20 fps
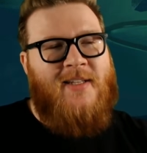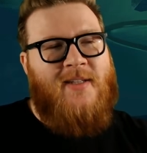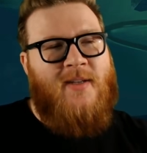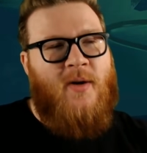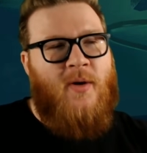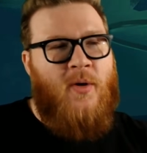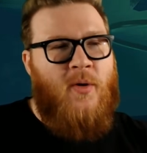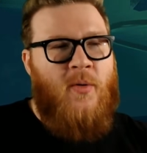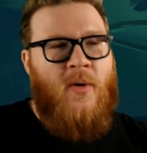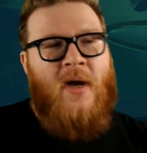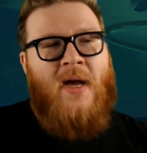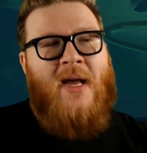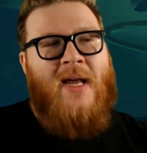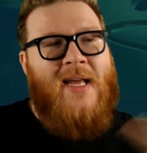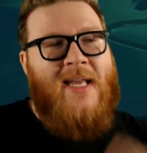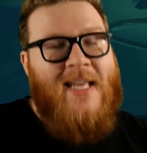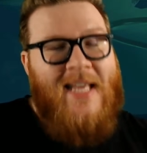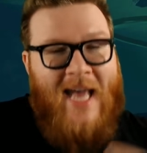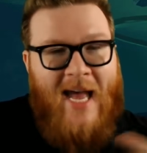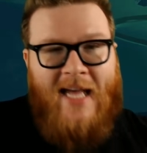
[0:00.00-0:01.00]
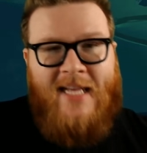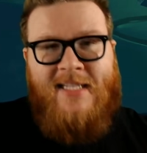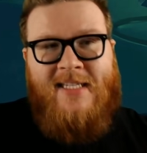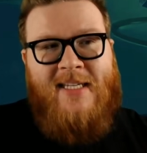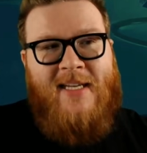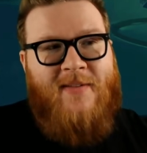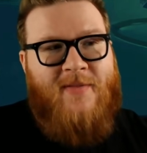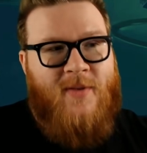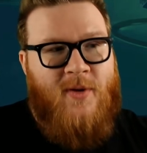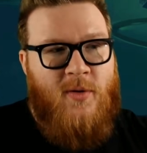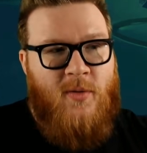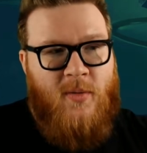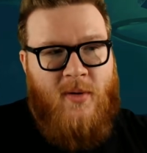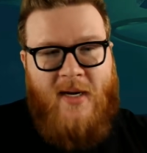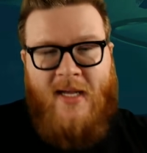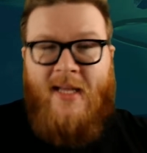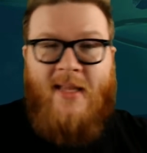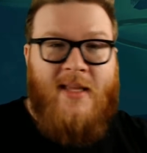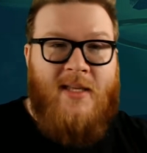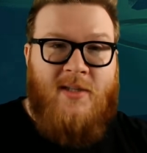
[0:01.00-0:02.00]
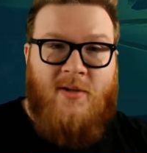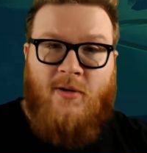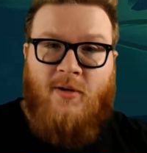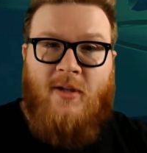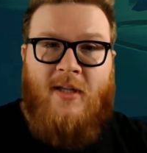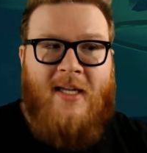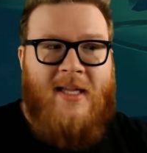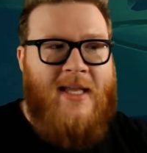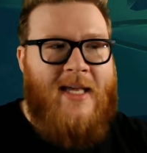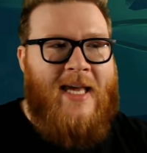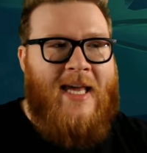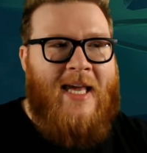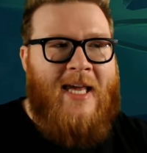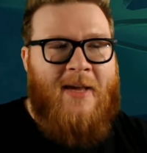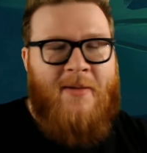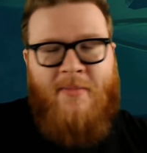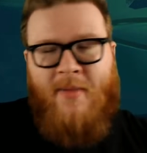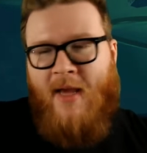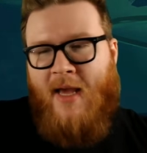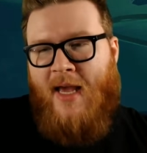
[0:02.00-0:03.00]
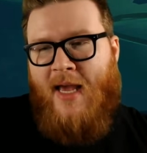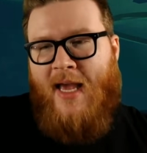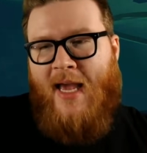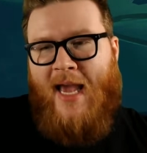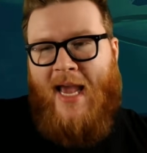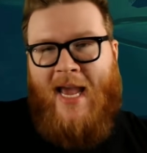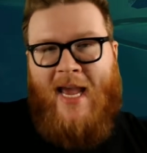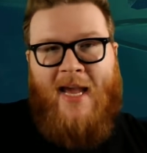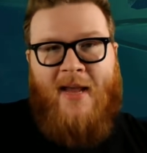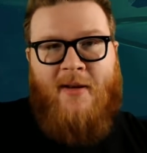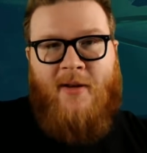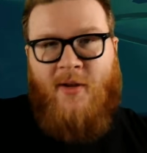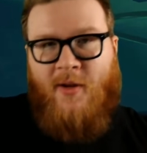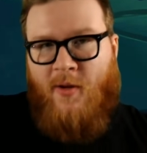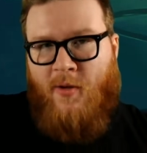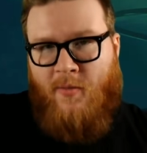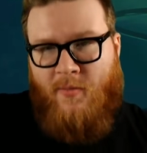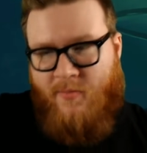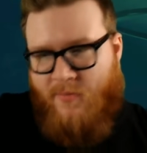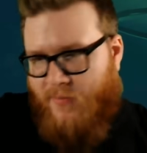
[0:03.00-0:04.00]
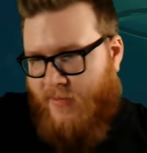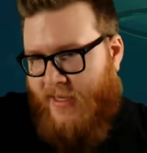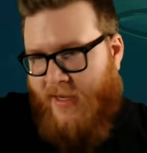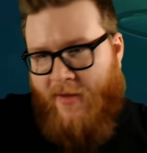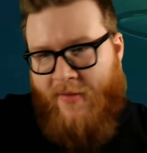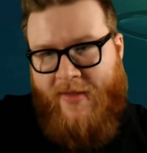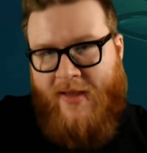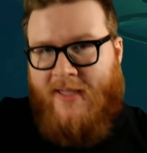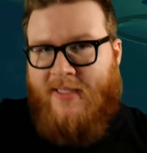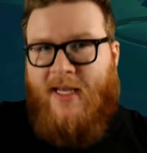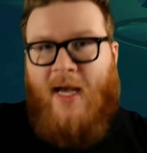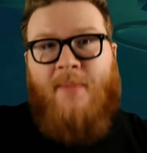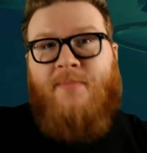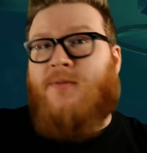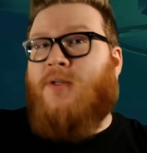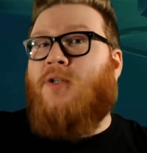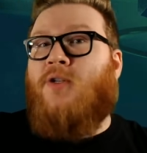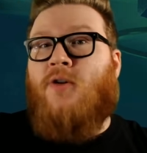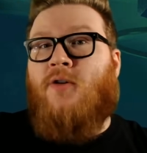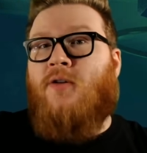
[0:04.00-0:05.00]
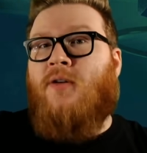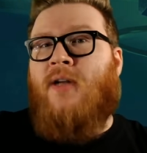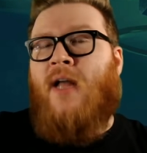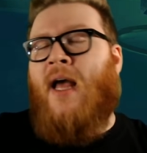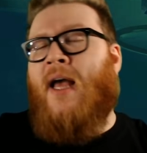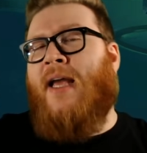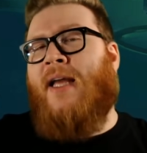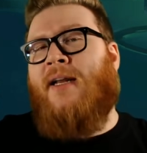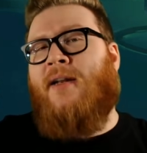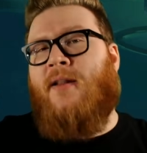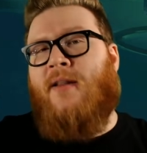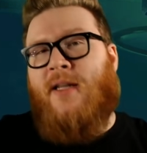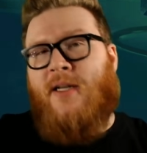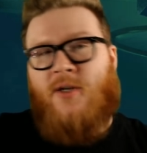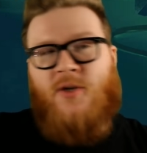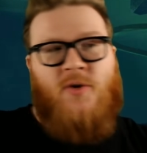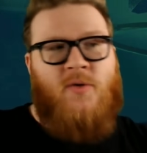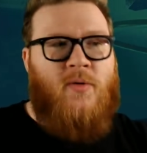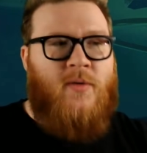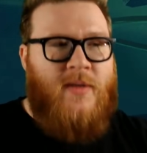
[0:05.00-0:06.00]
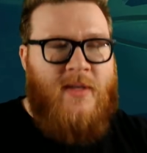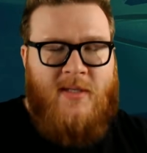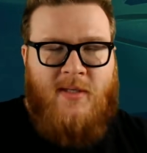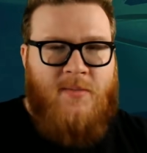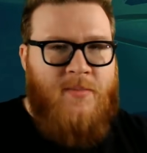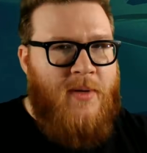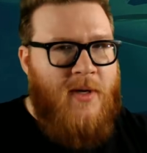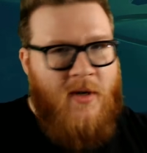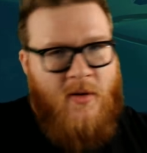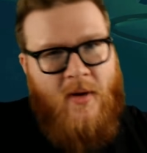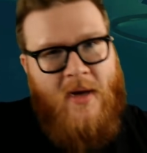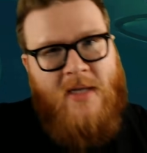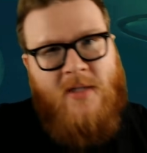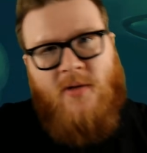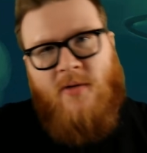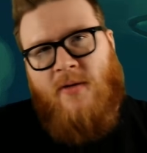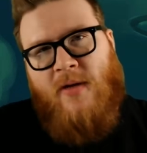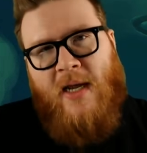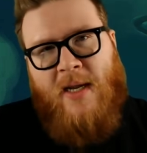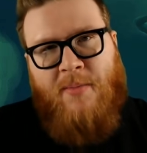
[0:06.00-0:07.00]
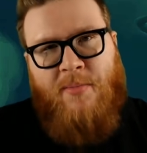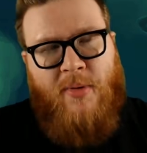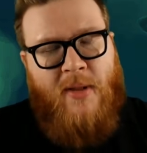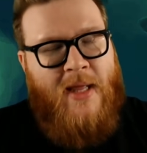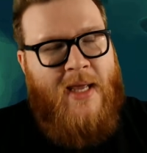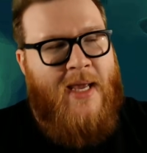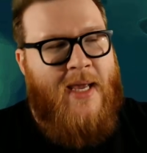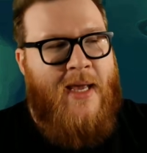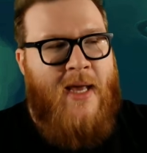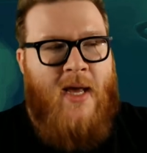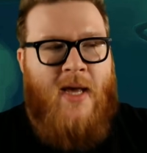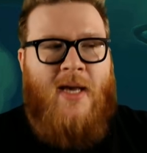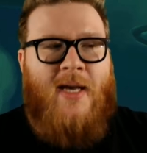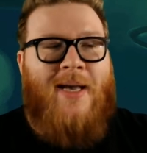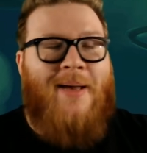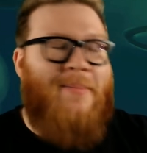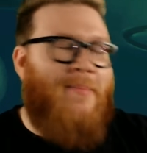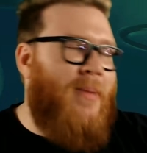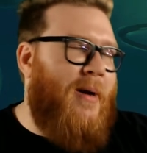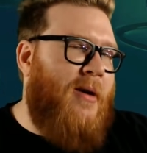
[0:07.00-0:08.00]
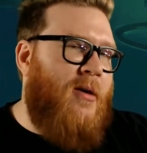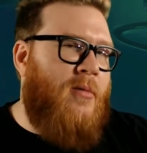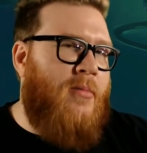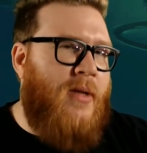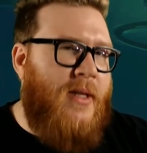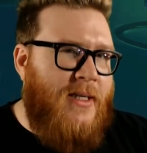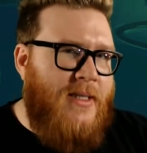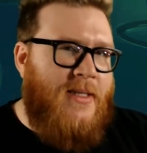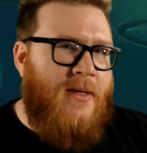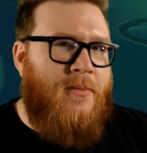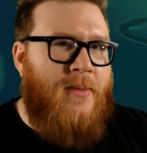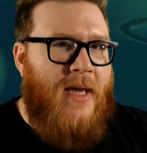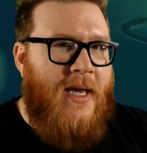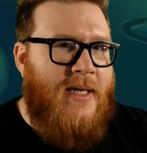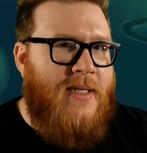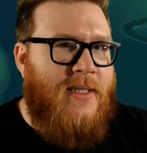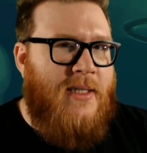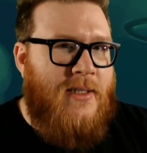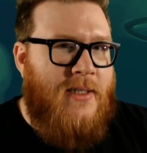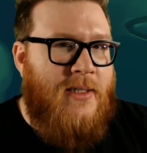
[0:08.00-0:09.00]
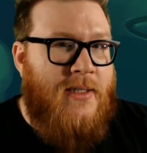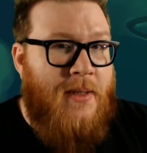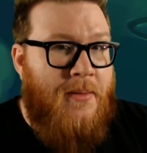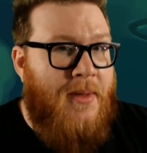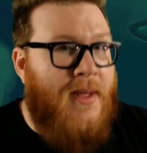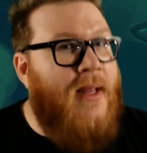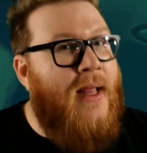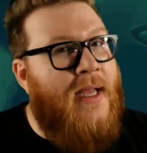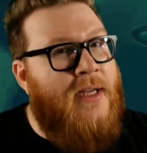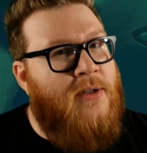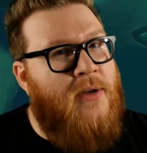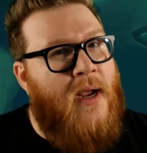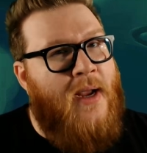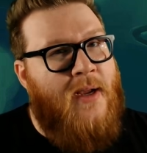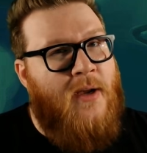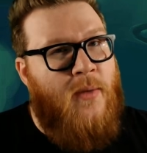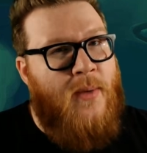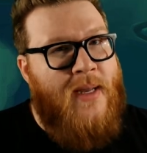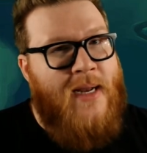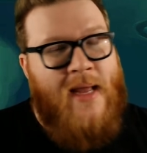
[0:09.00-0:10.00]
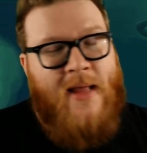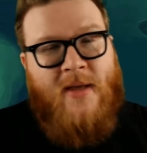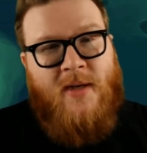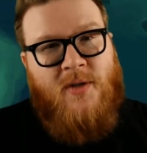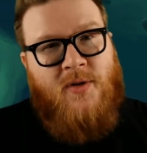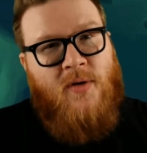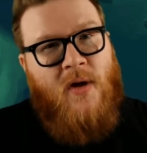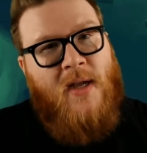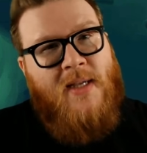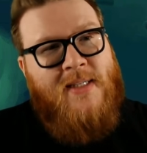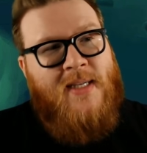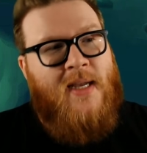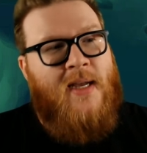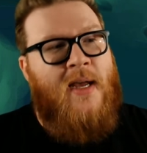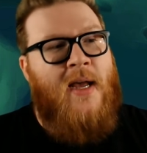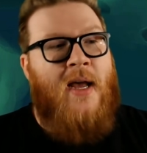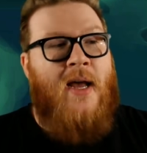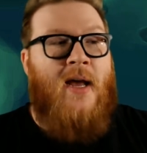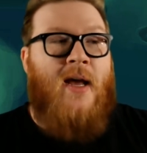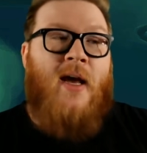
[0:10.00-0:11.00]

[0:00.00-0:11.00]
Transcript: So yes, if you were to hit this early in the game and you know kill things up to turn nine, then sure, this would be a great turn nine play, comparable in some cases to something like Dragon Queen Alexstrasza.